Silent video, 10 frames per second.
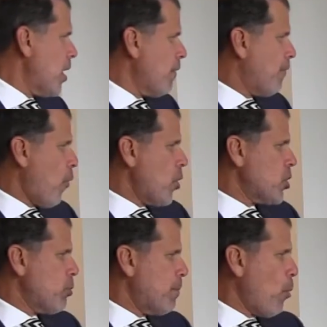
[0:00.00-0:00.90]

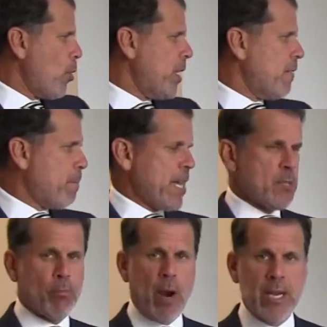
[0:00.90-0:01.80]
False reporting of
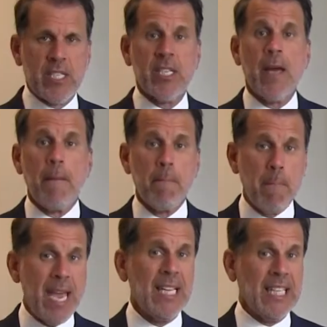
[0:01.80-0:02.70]
best price
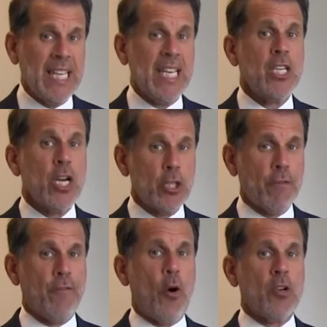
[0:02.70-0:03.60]
may lead to
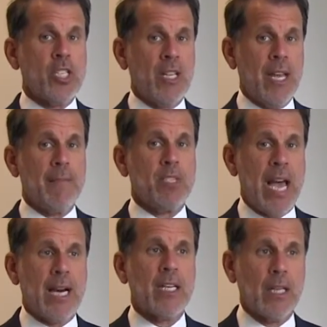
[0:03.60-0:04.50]
False Claims
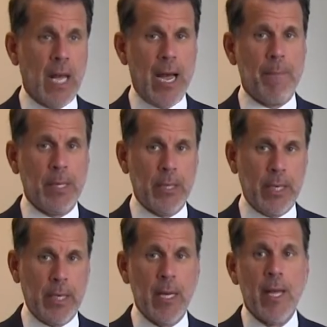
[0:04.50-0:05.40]
Act
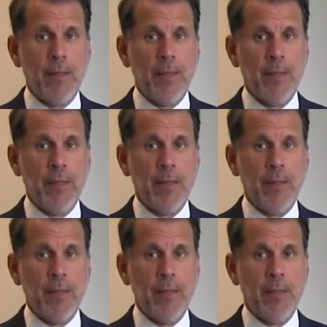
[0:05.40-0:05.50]
liability.